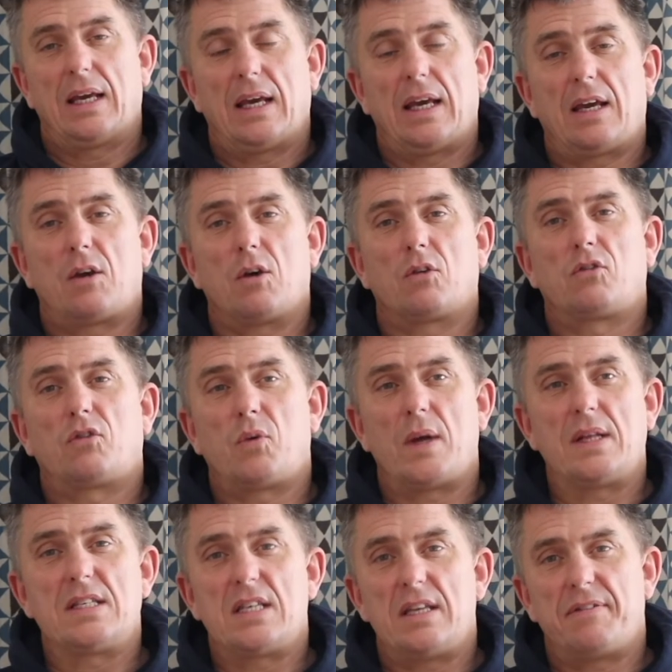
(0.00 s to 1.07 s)
It costs
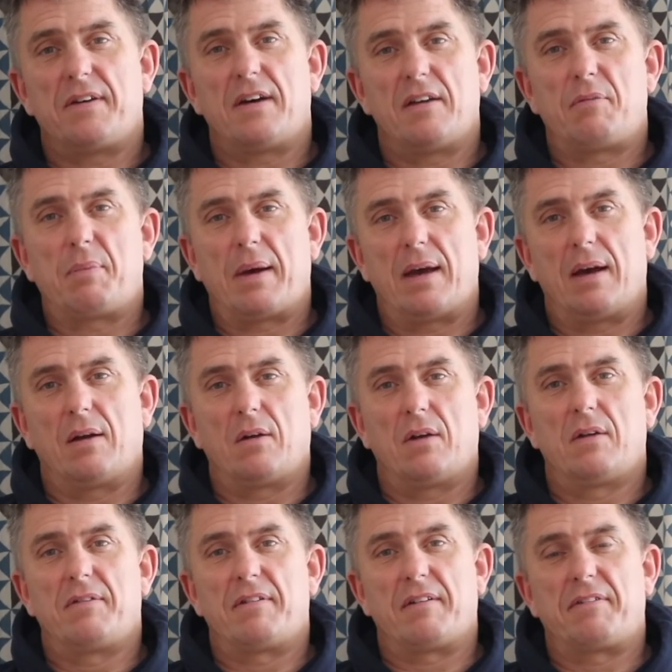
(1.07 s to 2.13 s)

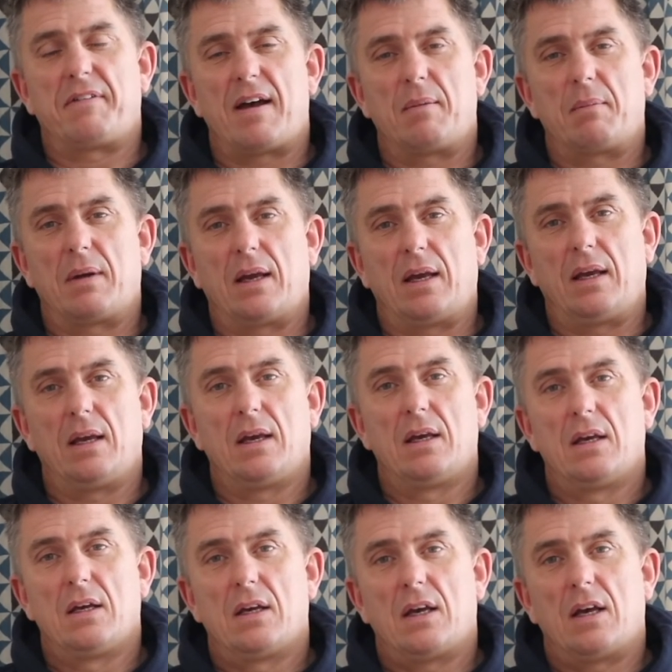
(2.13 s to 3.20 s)
£25 for a family
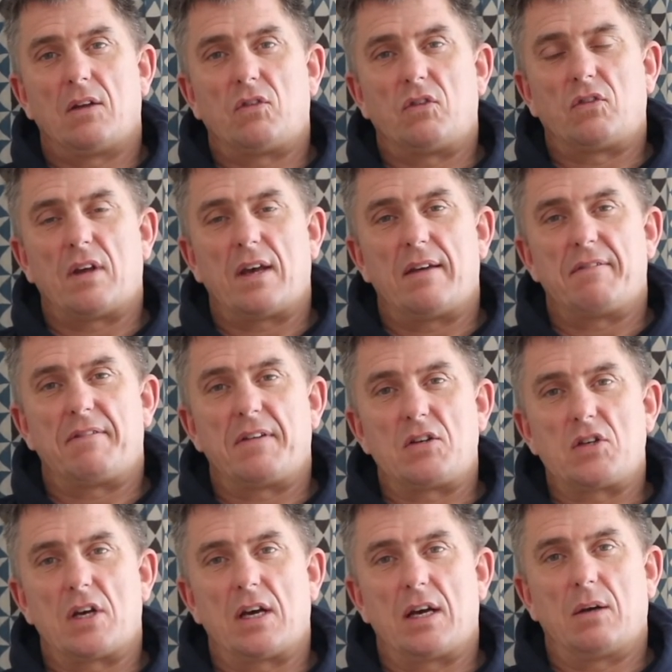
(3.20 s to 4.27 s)
to stay in
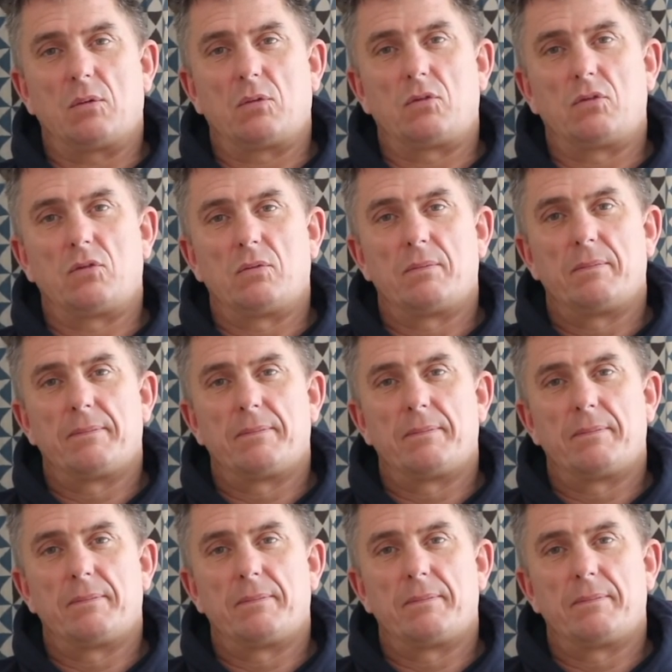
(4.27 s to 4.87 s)
Fisher House.